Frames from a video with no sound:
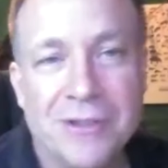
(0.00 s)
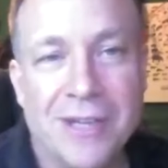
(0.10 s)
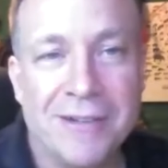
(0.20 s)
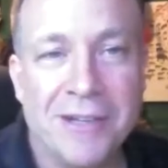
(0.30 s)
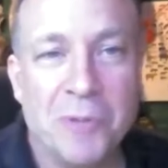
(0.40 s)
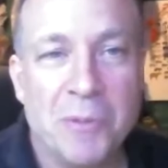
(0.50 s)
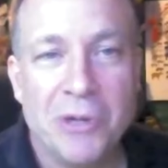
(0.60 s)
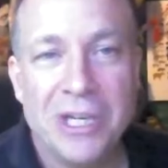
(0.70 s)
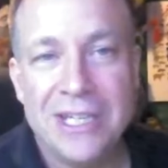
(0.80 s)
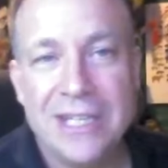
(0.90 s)
and that that'll be
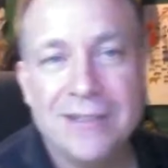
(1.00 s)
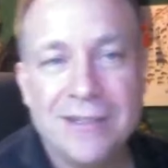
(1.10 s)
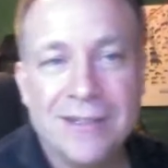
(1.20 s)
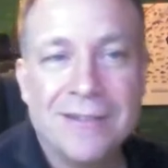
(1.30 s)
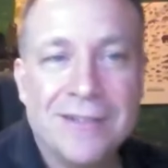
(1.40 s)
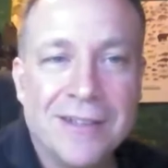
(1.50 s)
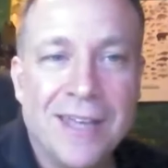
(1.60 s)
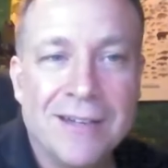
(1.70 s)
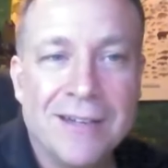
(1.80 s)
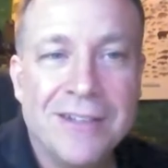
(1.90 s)
pretty neat to to
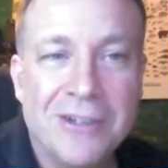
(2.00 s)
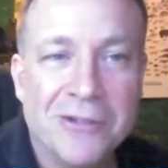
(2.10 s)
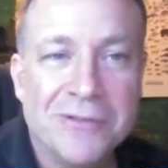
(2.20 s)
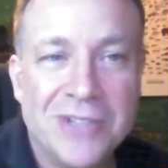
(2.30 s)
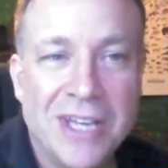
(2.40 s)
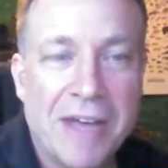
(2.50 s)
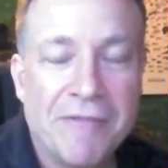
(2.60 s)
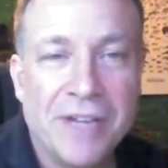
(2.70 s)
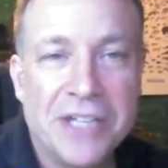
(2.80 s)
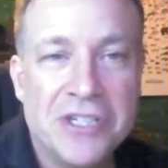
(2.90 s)
get, you know, see how that
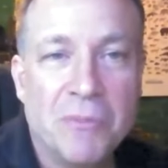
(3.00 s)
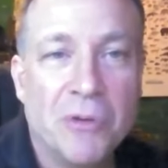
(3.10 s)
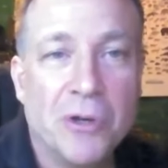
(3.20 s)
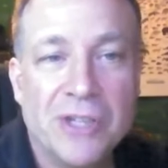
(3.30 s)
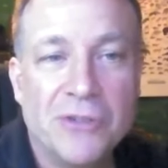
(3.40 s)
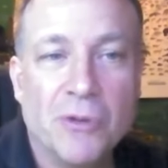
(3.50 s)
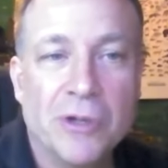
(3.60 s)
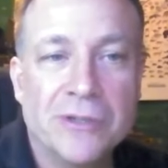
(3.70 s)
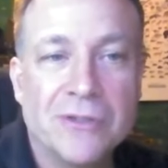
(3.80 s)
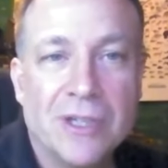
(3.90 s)
fledging process works.